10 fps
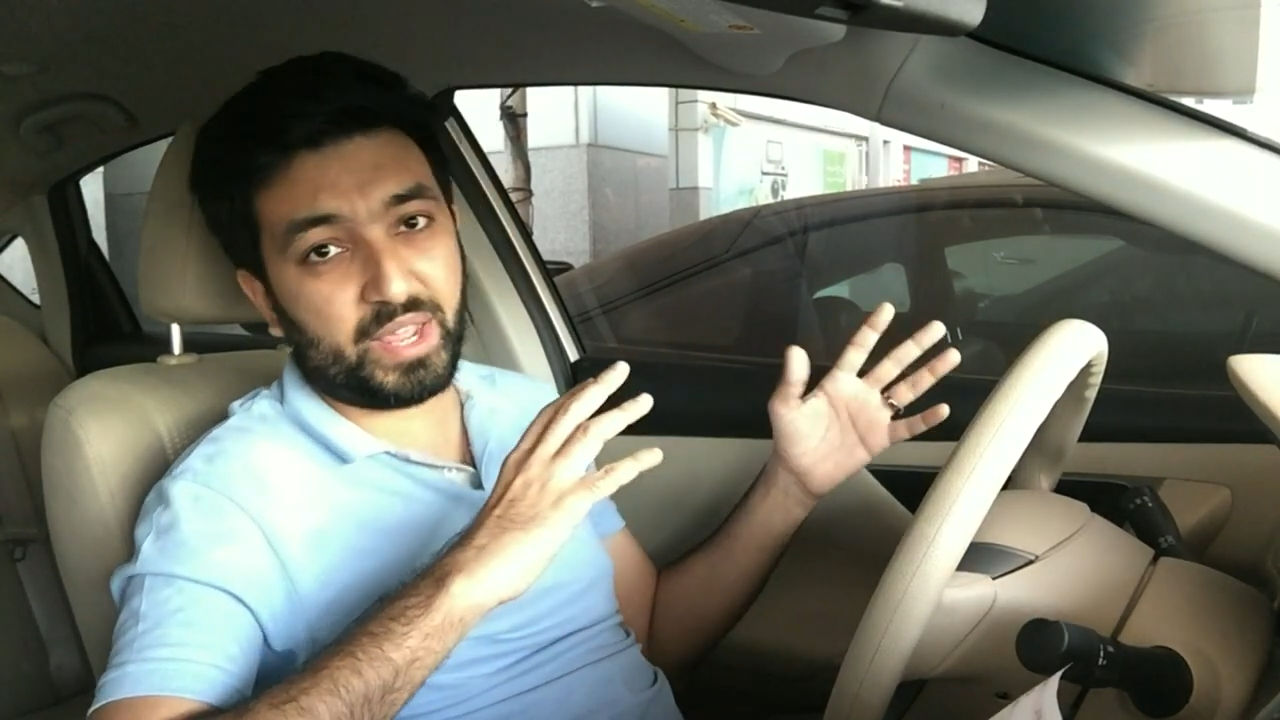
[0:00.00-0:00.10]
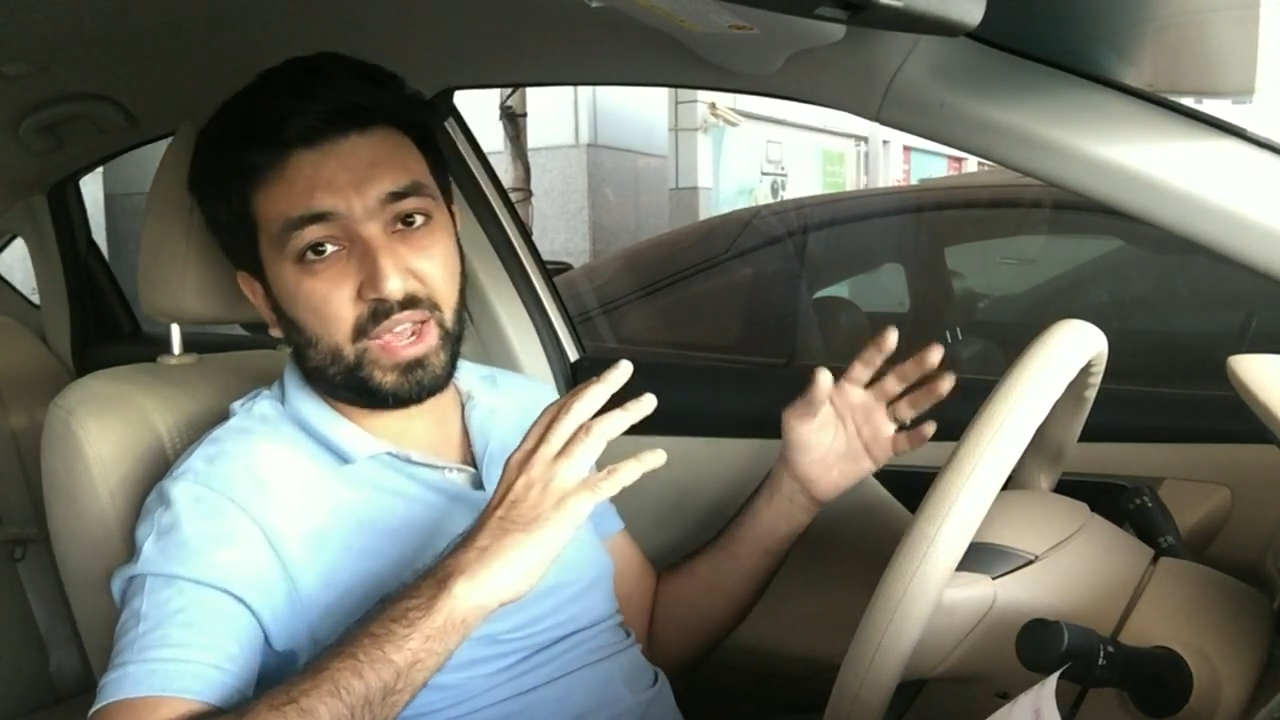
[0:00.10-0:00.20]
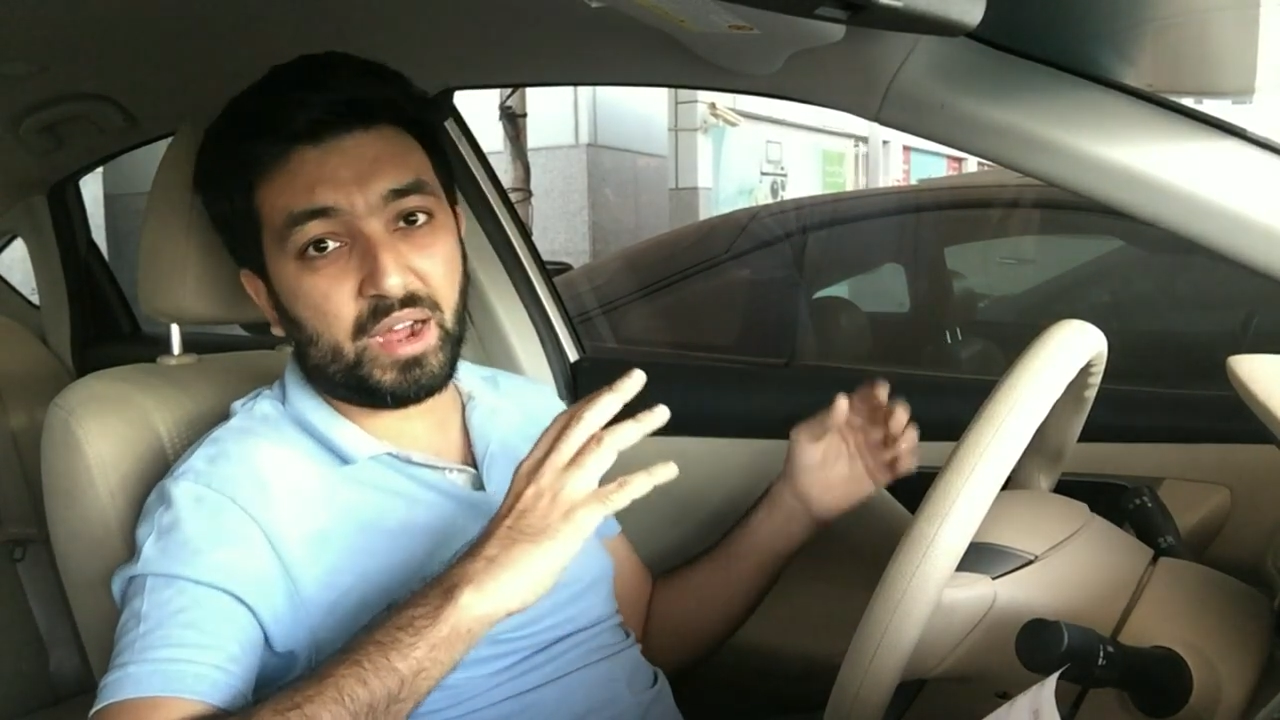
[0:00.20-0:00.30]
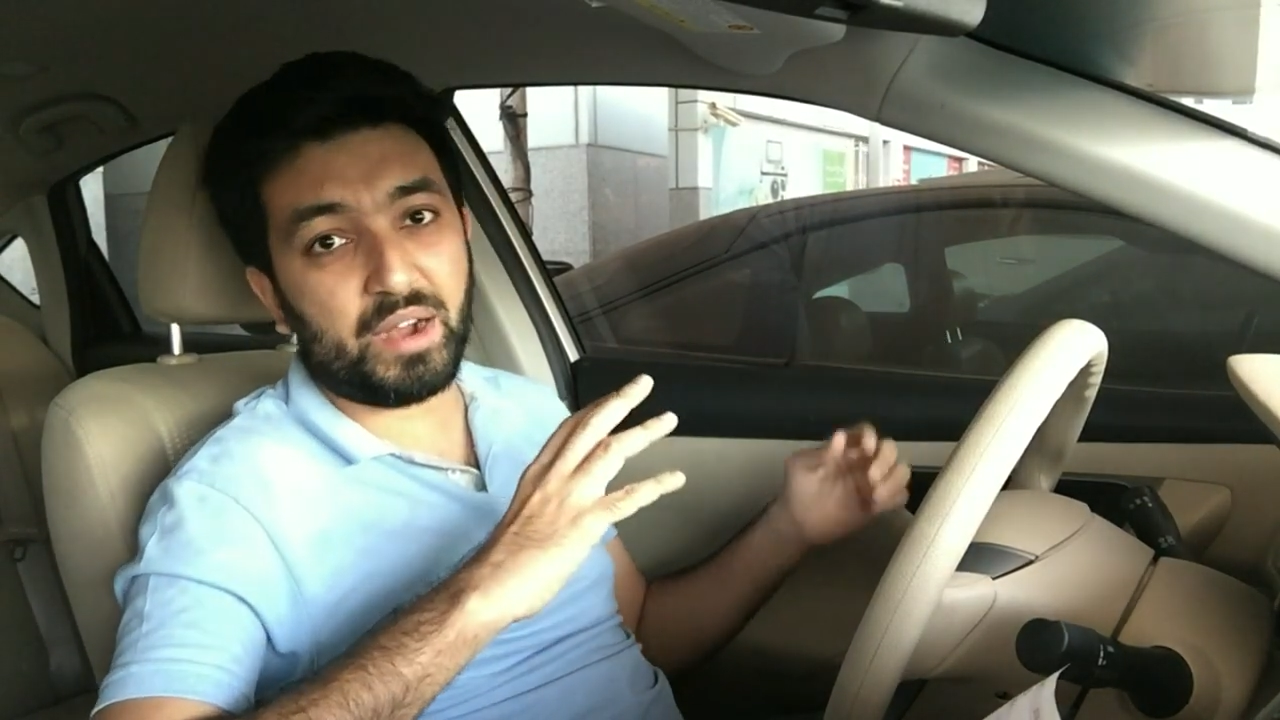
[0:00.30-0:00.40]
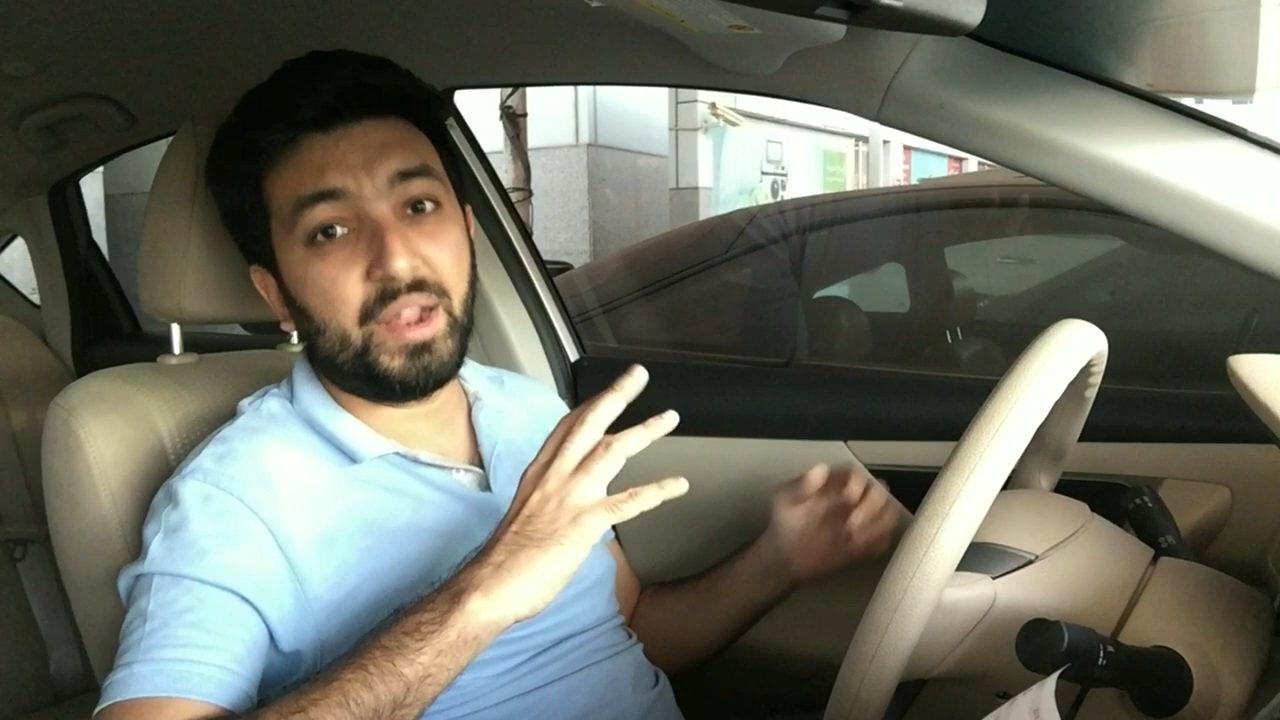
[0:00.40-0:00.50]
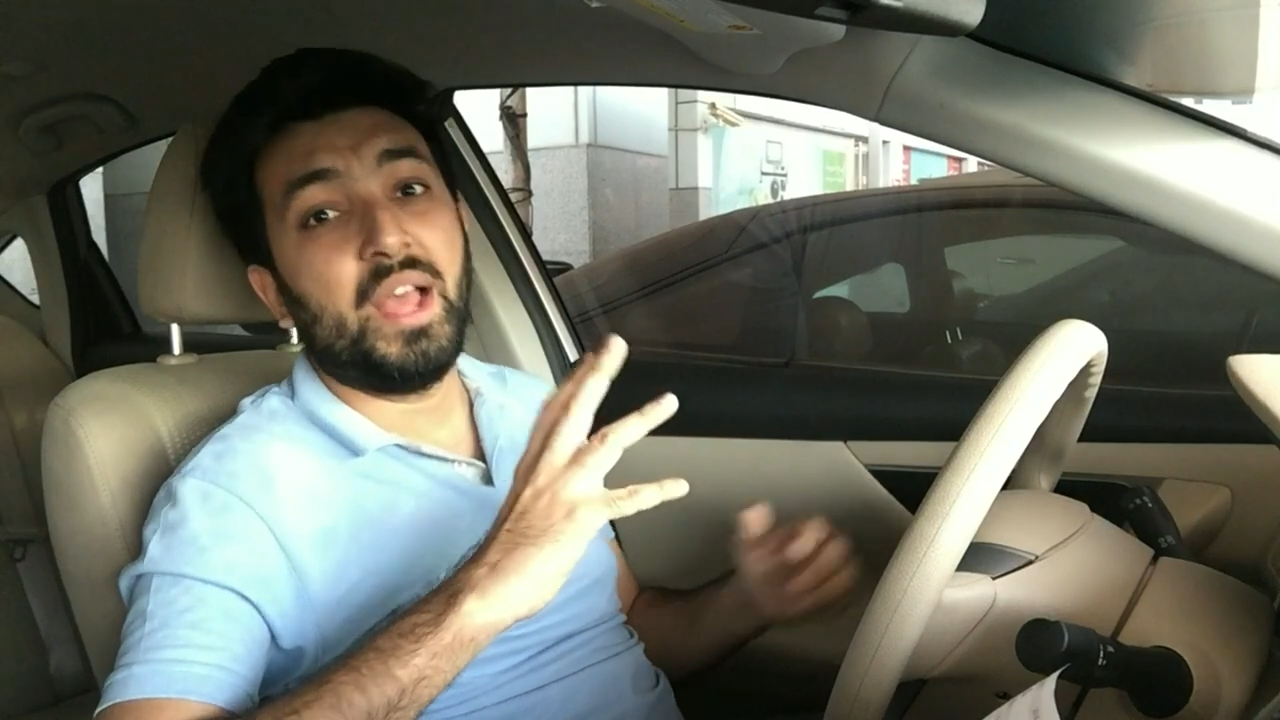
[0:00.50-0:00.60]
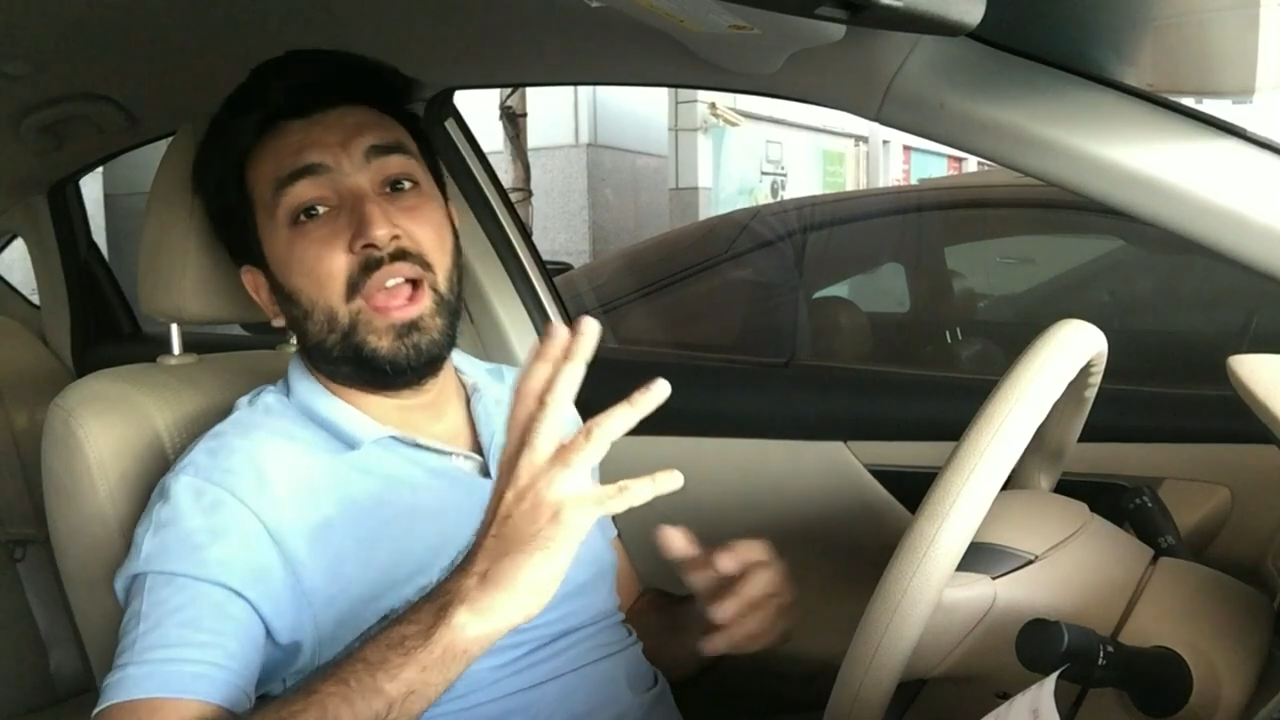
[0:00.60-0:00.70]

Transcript: they are